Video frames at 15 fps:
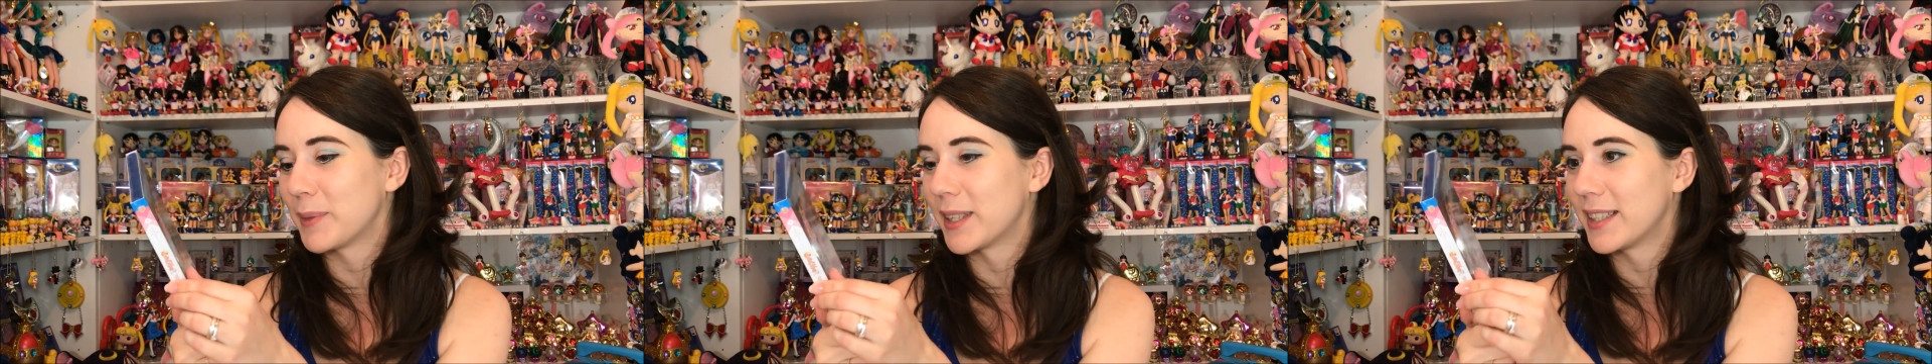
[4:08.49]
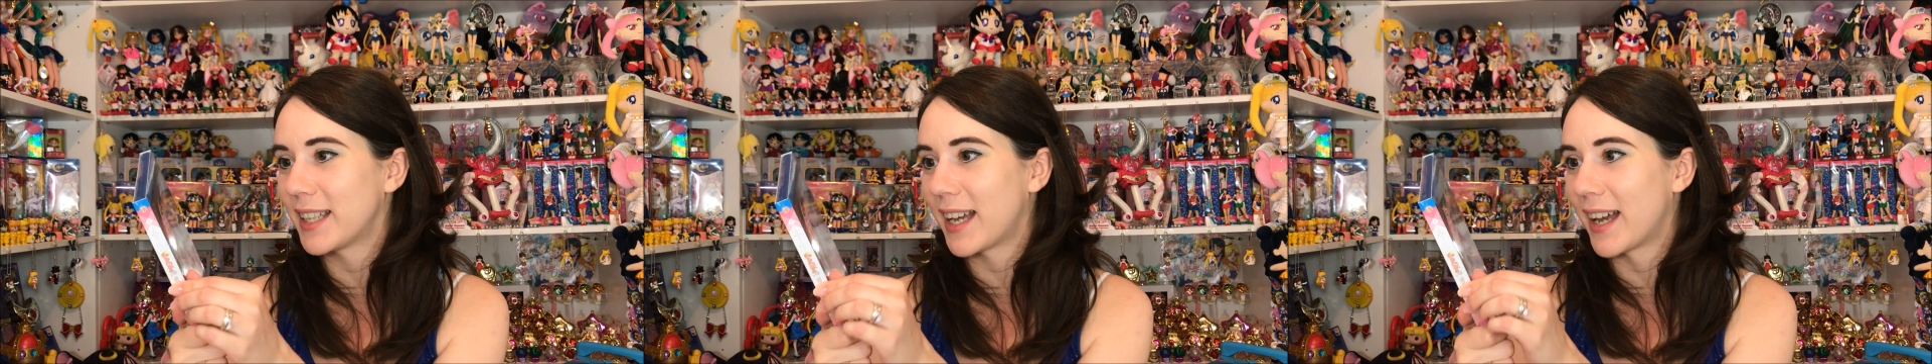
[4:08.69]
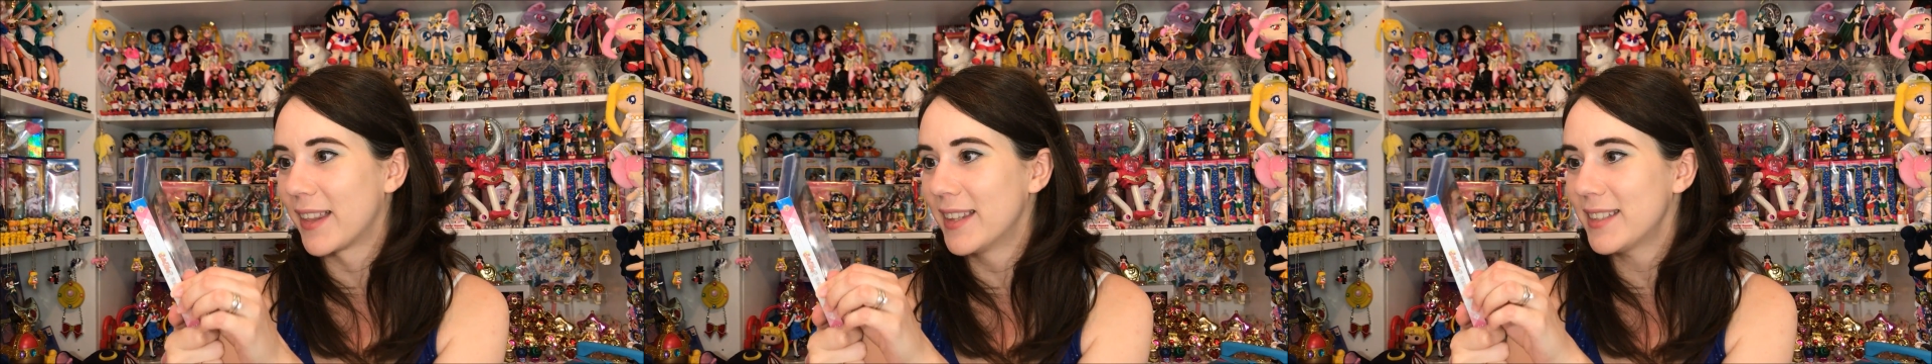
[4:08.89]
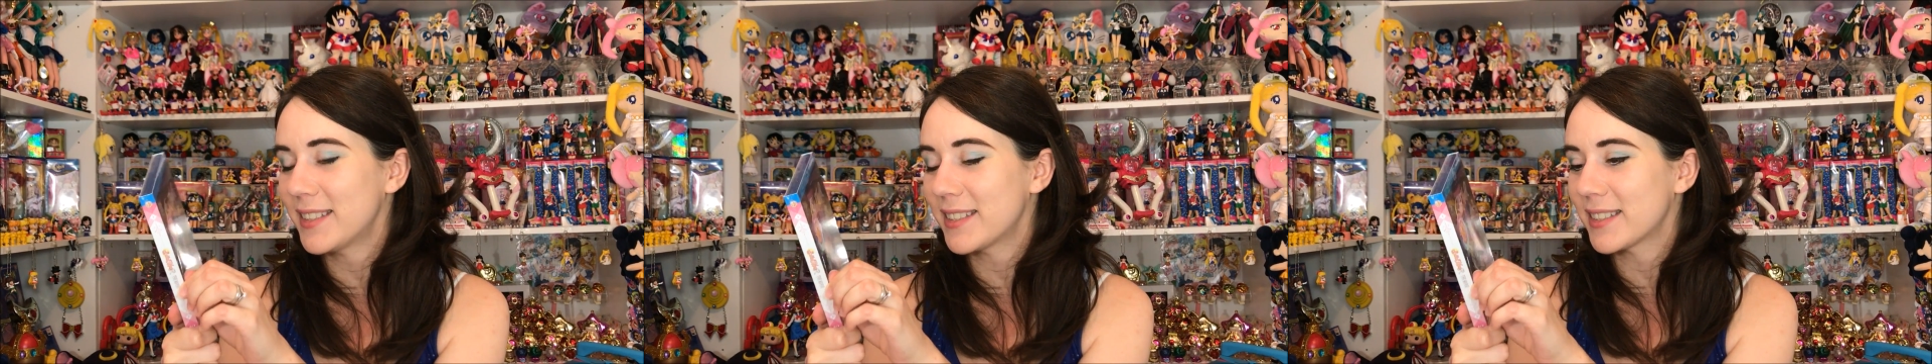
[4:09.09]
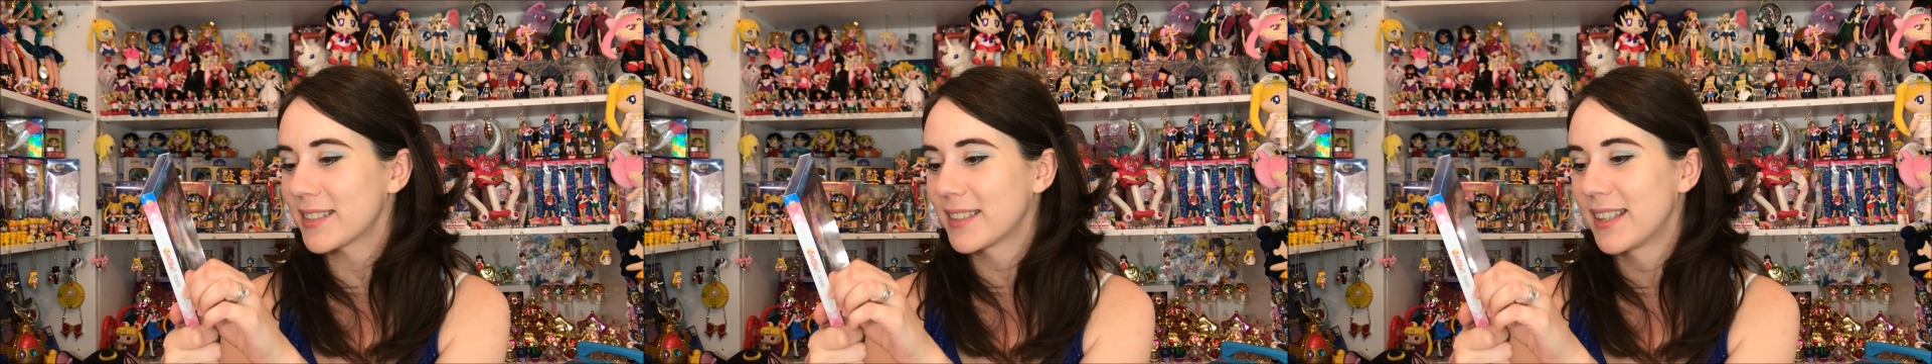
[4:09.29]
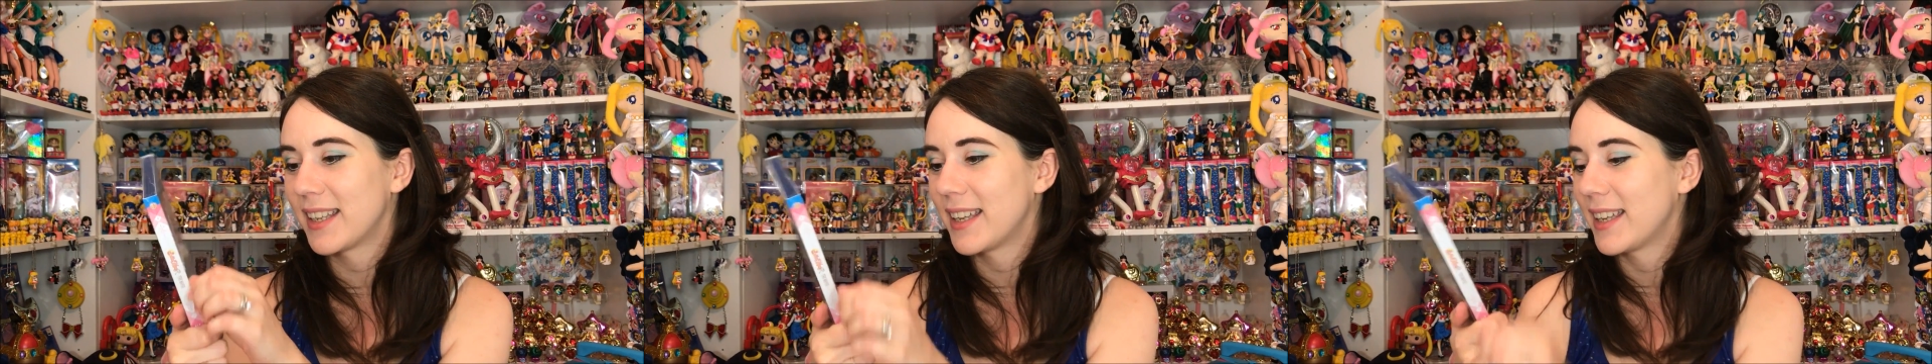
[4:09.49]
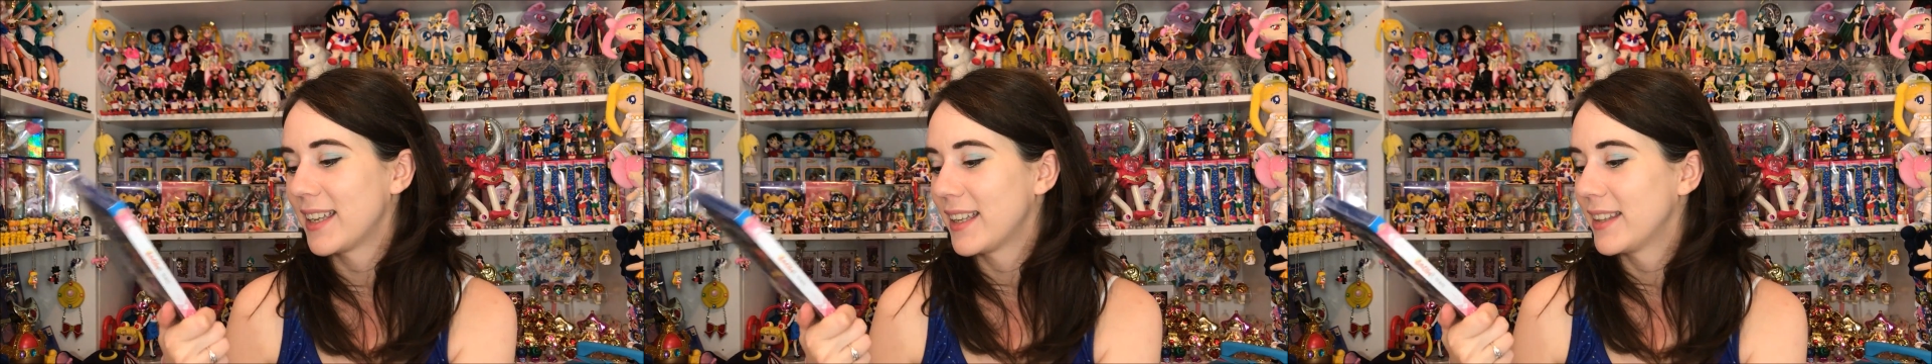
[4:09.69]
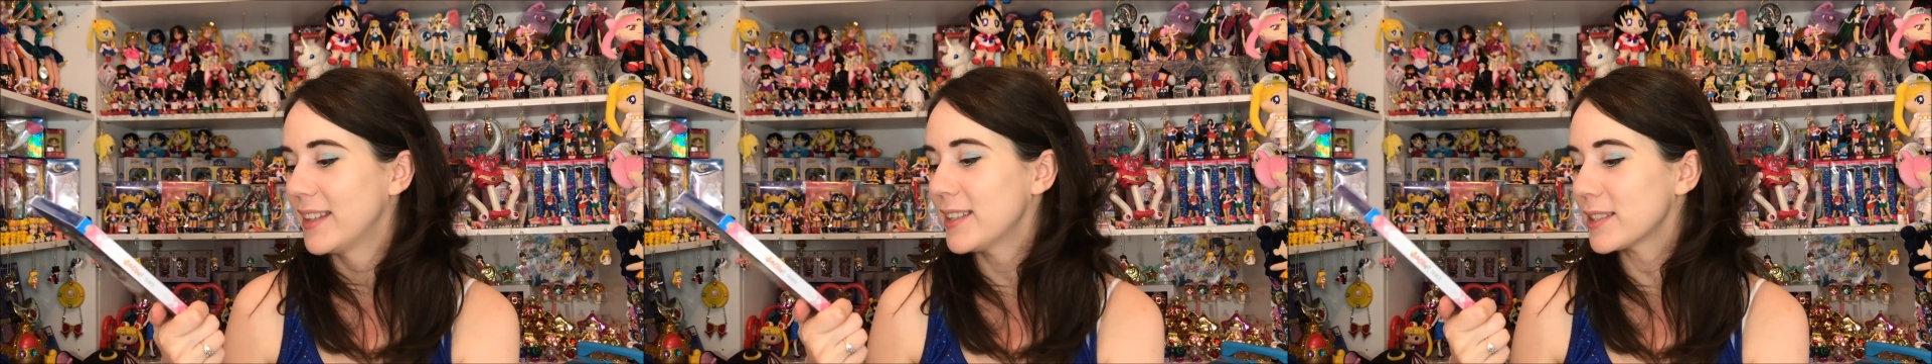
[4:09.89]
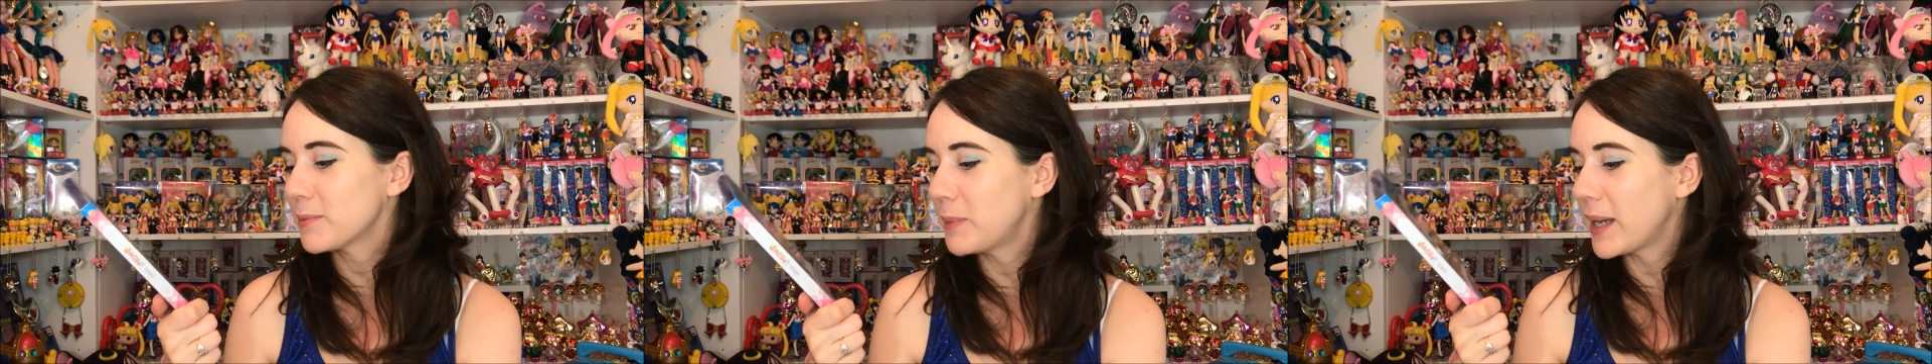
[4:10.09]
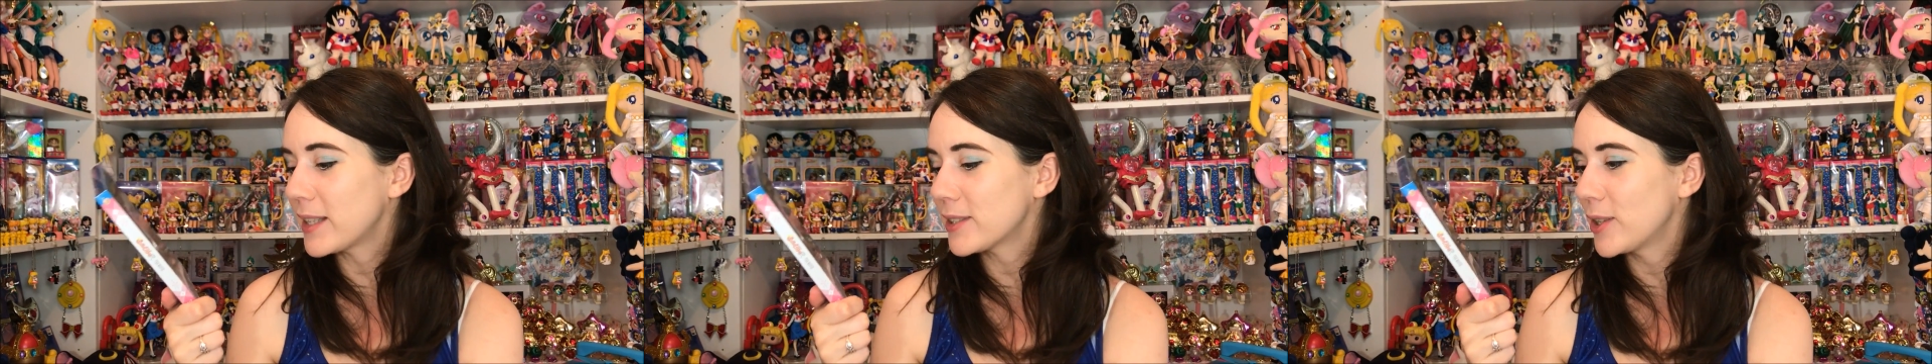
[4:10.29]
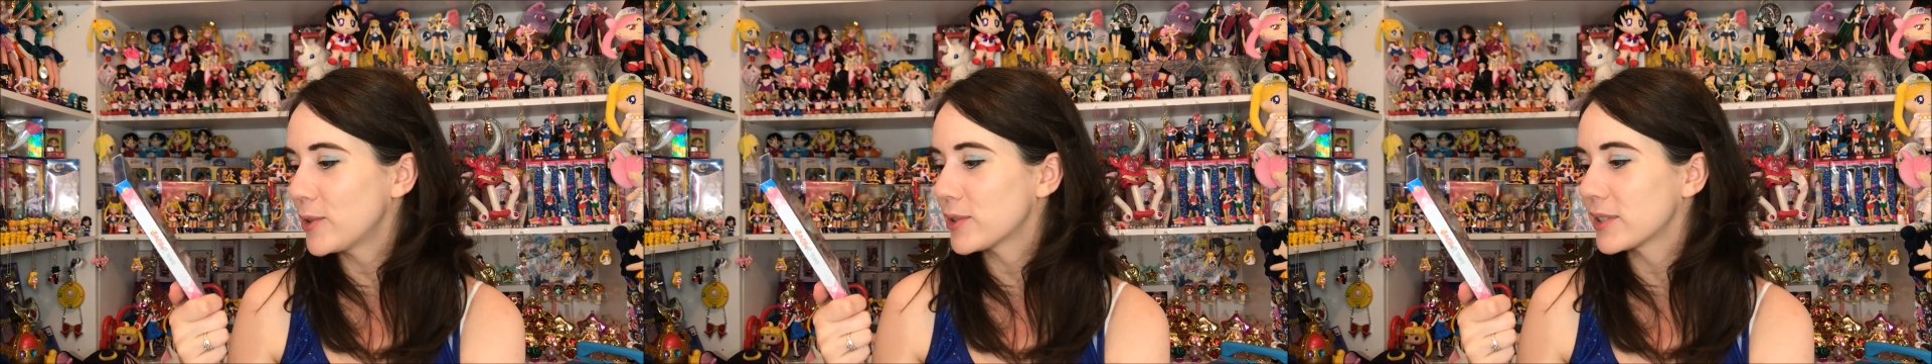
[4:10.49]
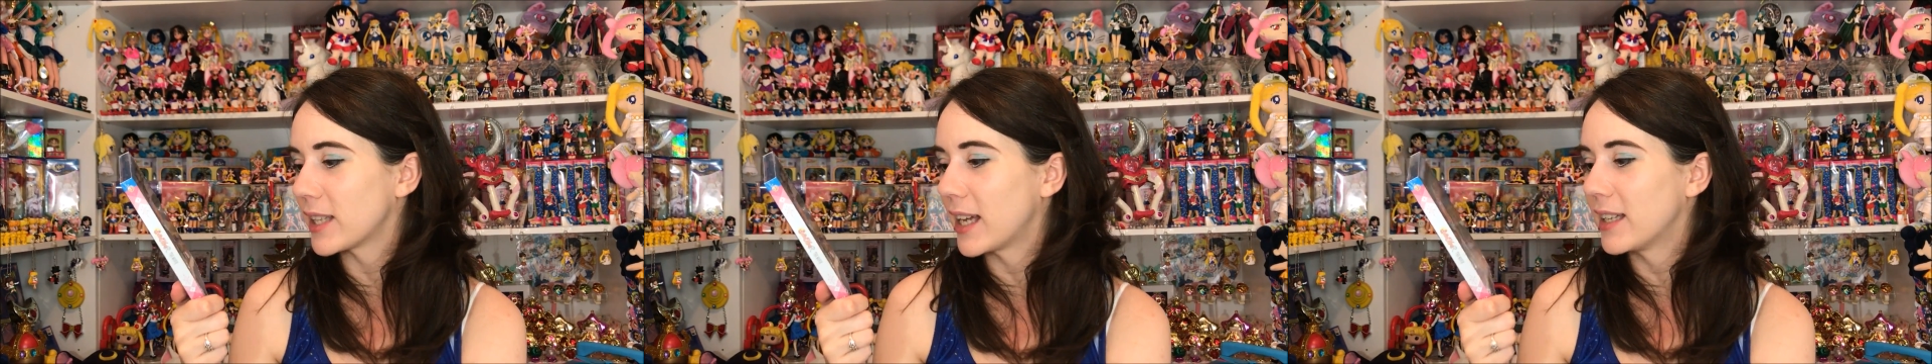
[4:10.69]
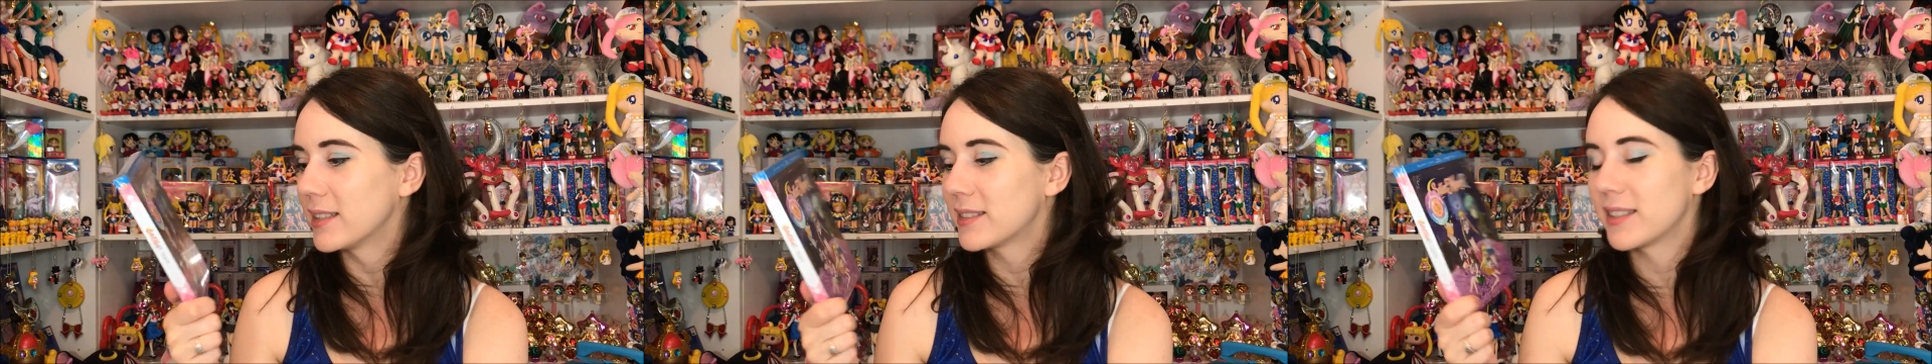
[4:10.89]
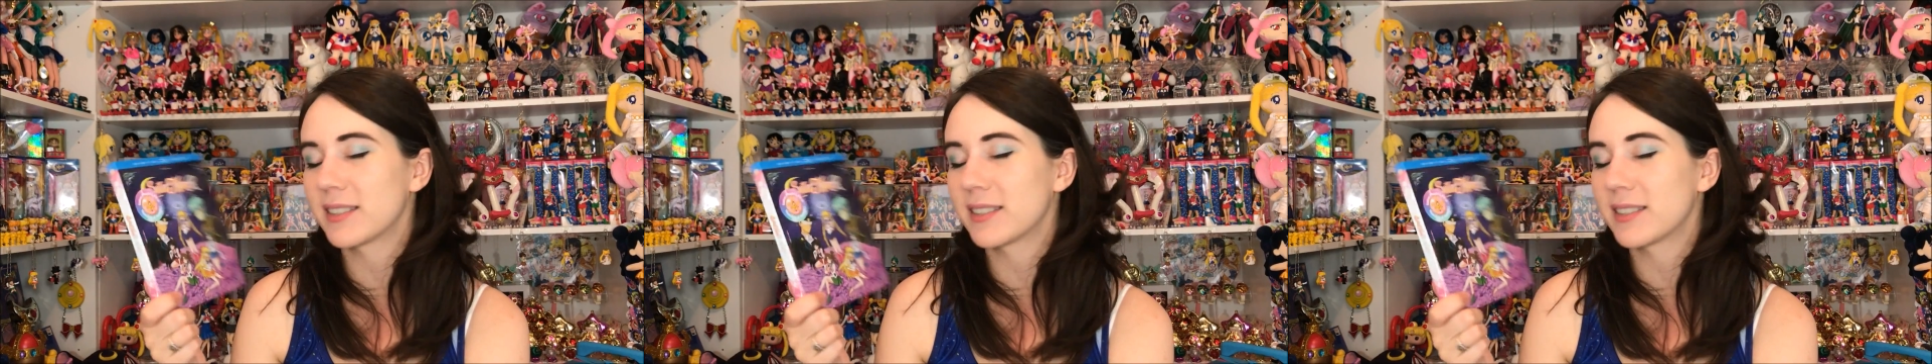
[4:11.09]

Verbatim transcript: but yeah, this, this makes no sense.